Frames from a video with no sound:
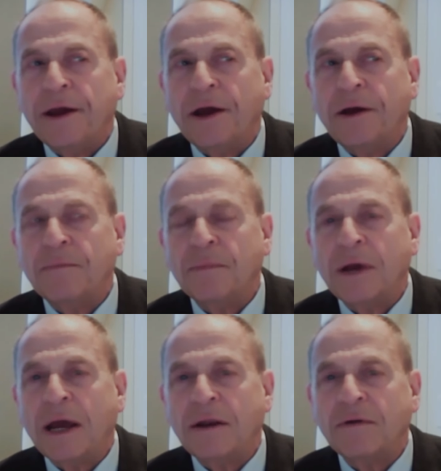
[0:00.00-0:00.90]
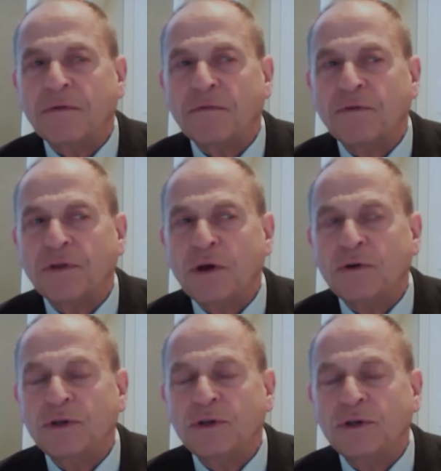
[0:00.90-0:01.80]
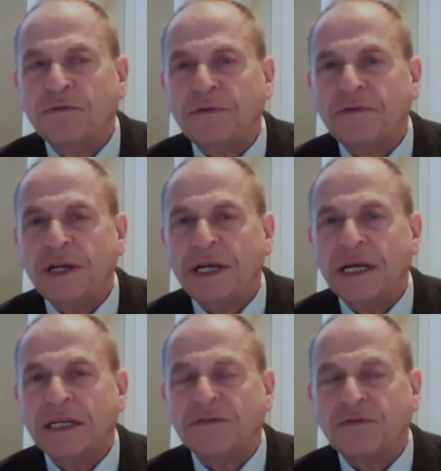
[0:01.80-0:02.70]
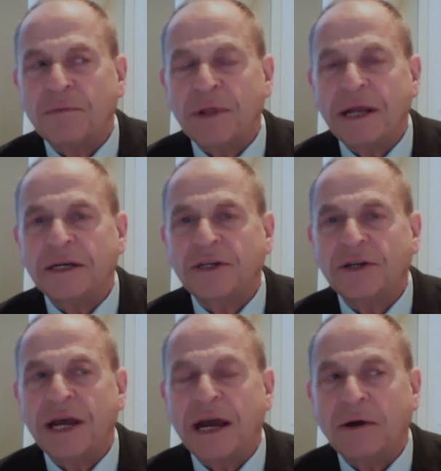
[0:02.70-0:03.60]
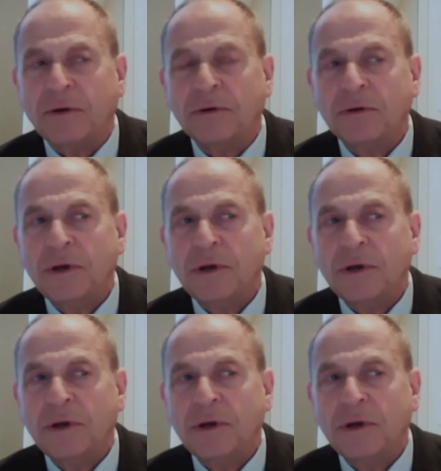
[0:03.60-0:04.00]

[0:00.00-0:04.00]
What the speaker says: And for those 50 years from then to now,